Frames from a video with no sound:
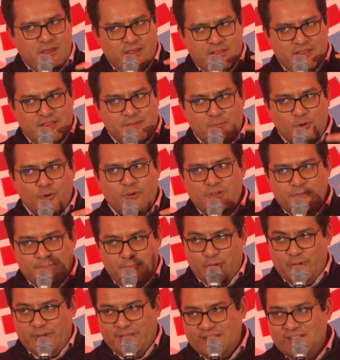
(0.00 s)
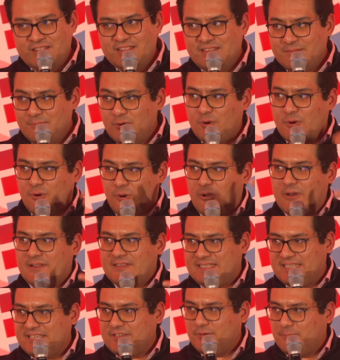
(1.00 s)
the more you put in, the more
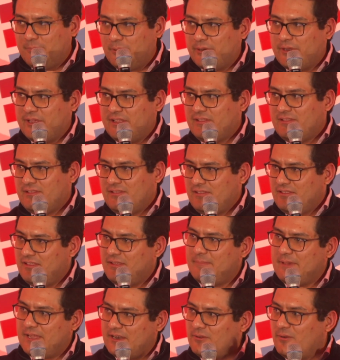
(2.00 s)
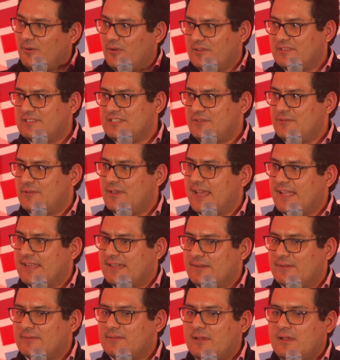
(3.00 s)
quality you put in, the better quality you get
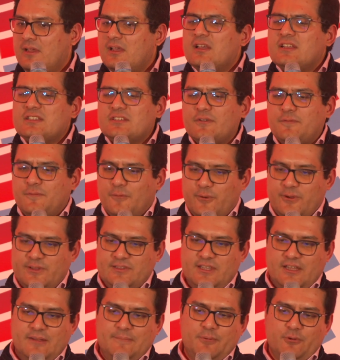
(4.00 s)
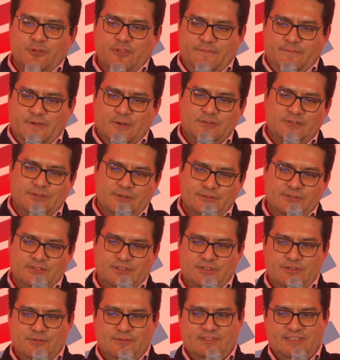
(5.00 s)
out. So for example, the photos
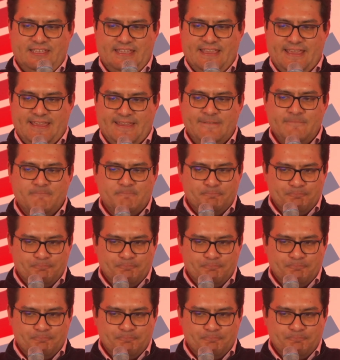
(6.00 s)
that you see here,